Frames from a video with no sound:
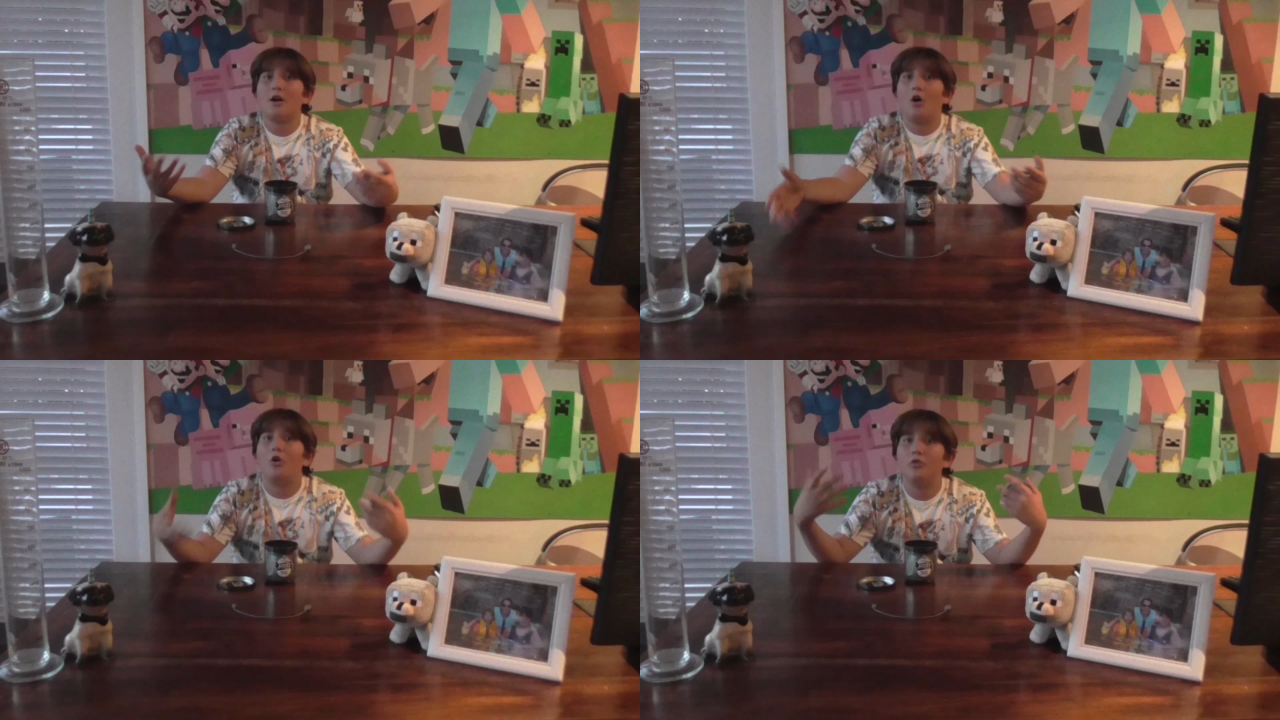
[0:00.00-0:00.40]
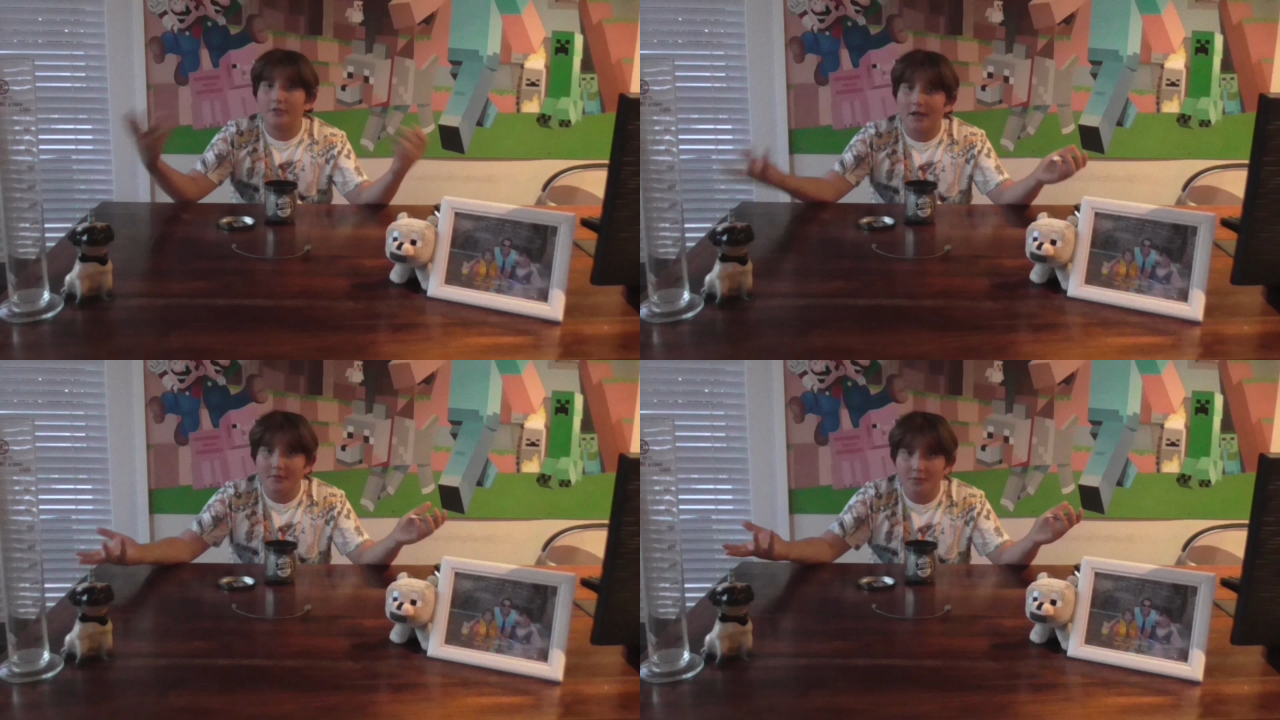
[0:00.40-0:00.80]
a whole
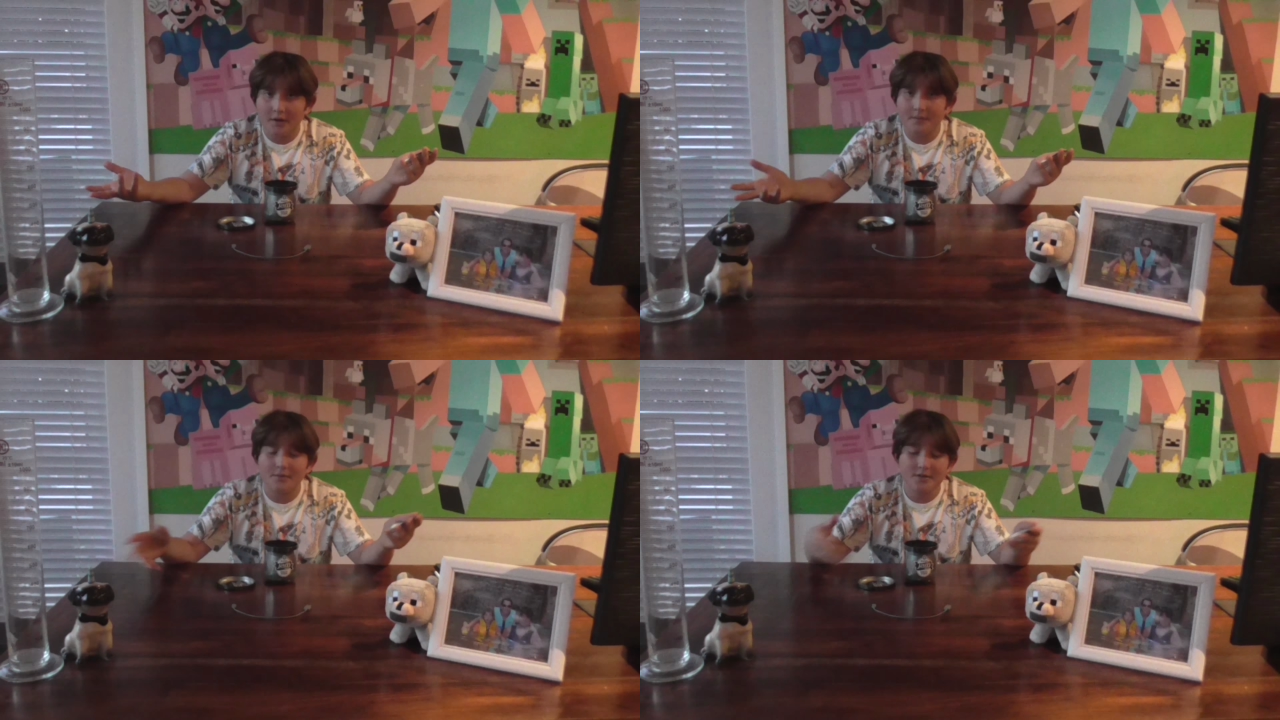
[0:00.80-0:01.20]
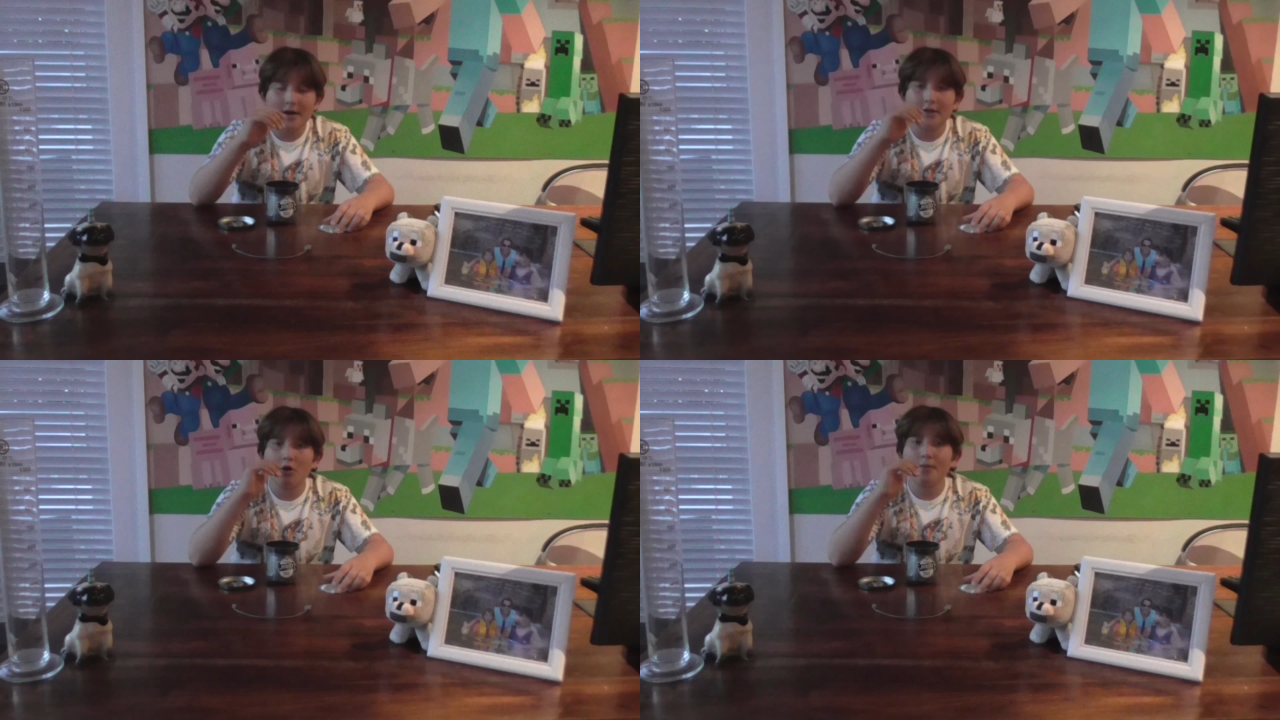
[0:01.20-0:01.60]
nother one.
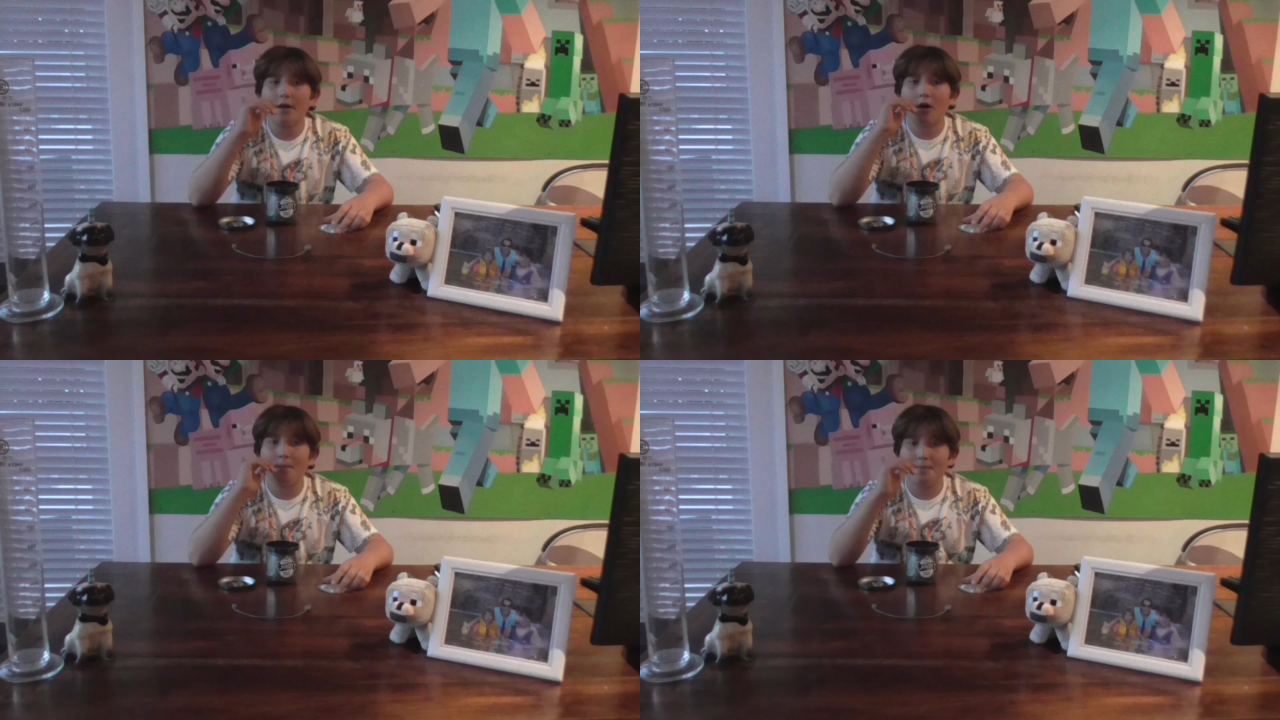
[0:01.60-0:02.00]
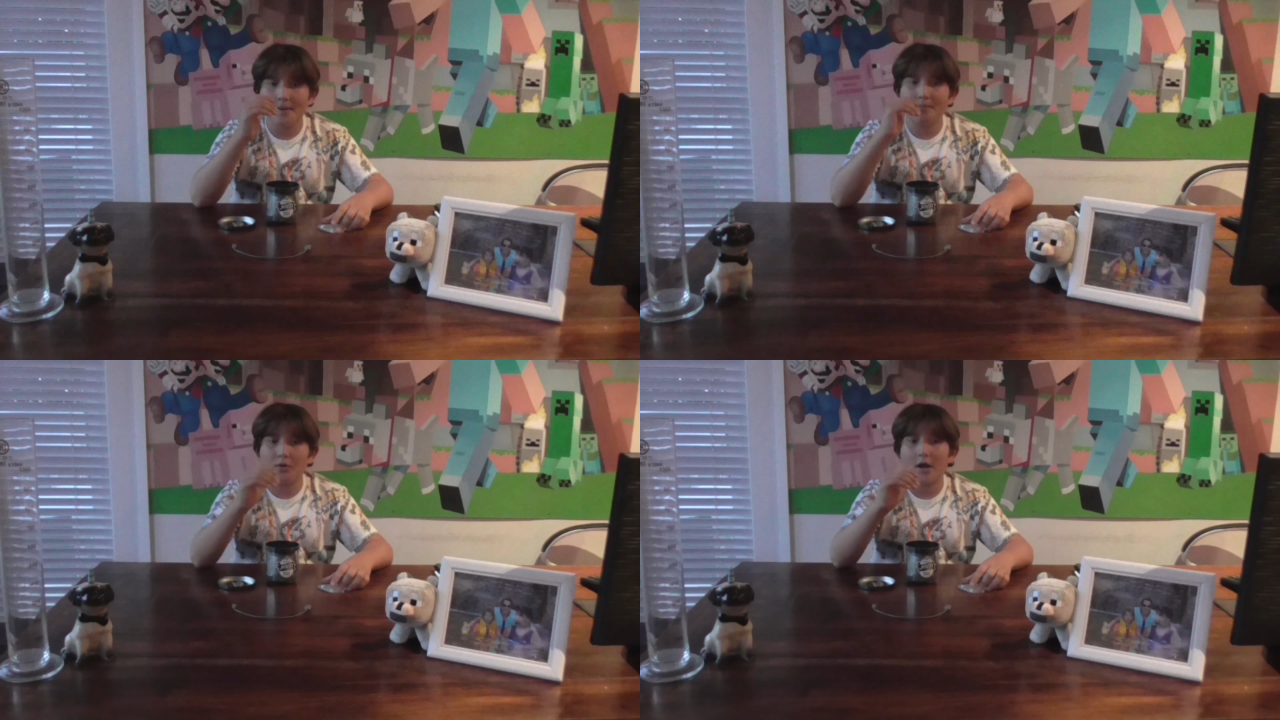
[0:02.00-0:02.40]
I know they're a
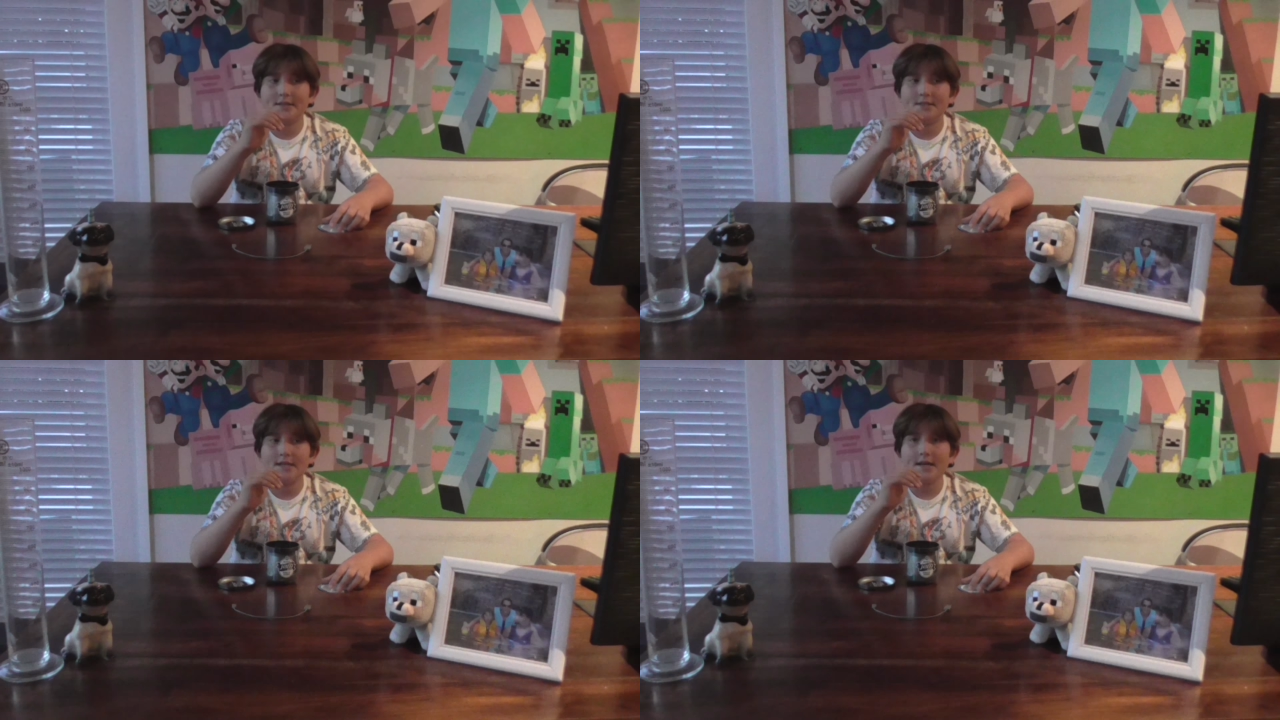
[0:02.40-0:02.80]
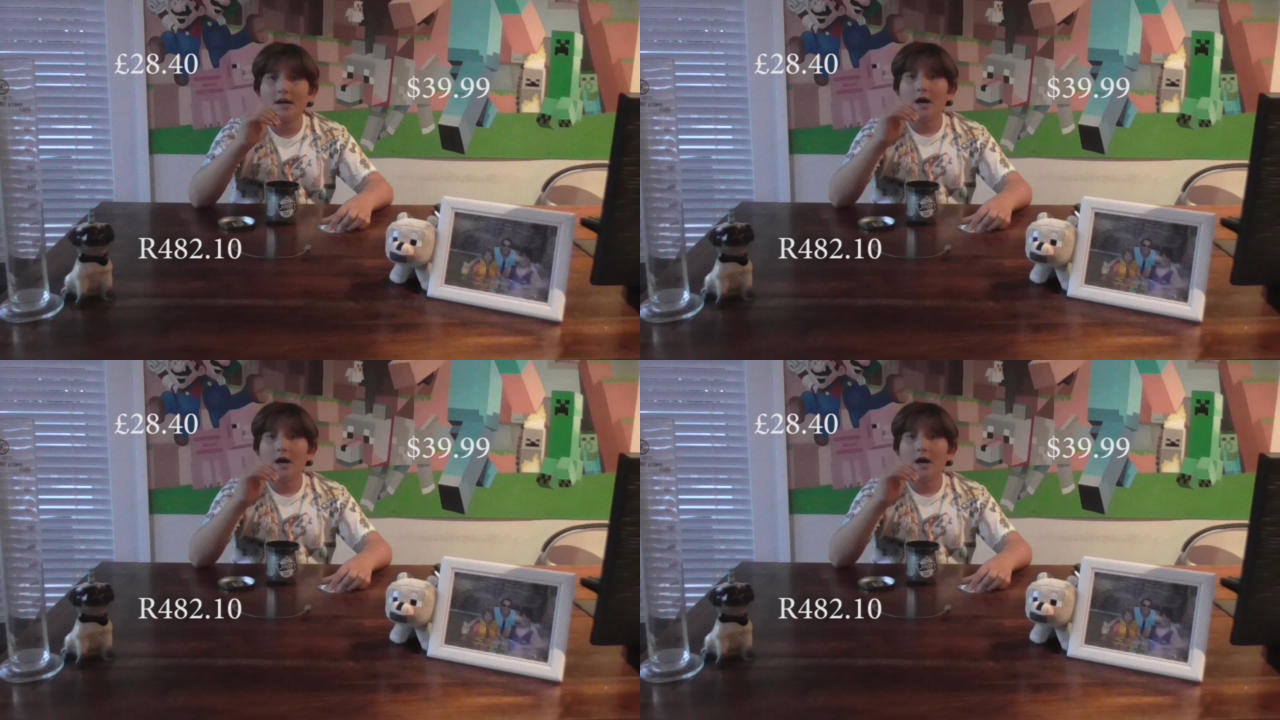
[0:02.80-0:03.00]
bit pricey.